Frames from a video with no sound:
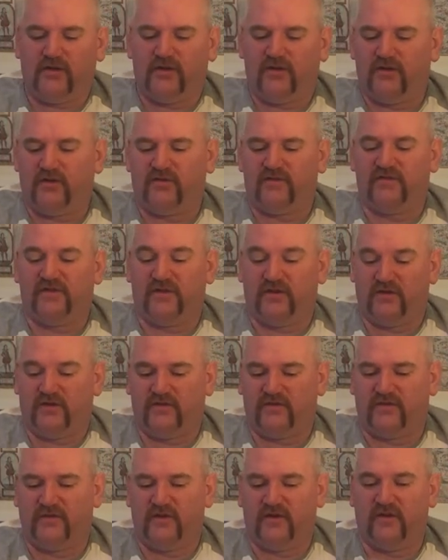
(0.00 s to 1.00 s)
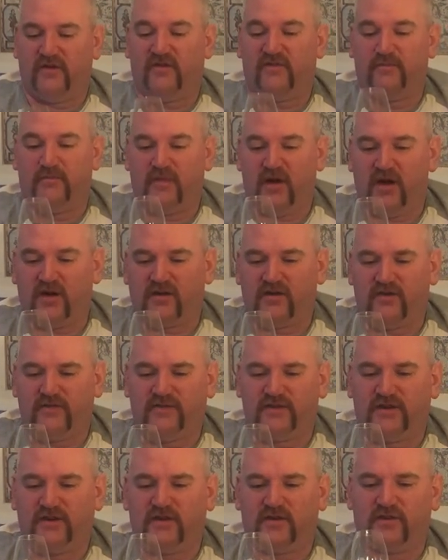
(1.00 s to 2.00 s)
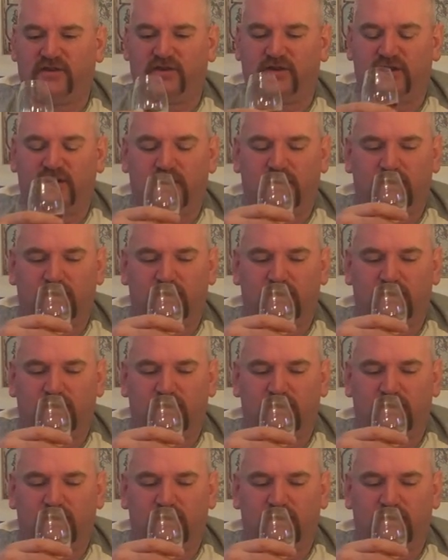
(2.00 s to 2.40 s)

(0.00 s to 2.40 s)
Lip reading: of muck, of dirt.